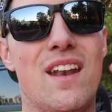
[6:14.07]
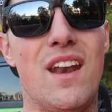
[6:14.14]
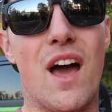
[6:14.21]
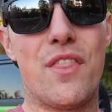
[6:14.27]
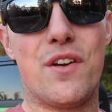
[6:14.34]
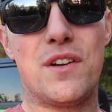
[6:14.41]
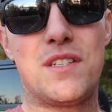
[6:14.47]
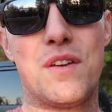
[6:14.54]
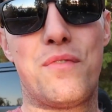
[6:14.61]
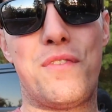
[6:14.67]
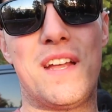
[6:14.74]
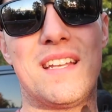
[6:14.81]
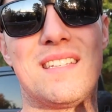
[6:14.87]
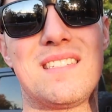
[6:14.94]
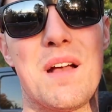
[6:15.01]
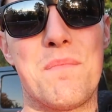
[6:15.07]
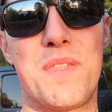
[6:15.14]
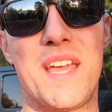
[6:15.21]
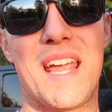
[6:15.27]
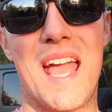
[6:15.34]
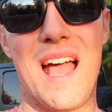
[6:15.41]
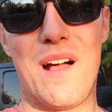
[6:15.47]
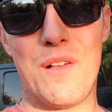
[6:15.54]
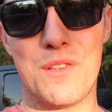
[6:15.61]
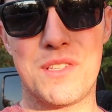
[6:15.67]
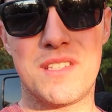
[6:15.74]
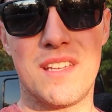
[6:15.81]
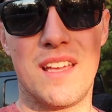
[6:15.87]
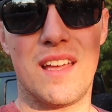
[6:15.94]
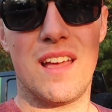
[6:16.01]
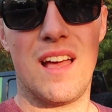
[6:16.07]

another to fit something else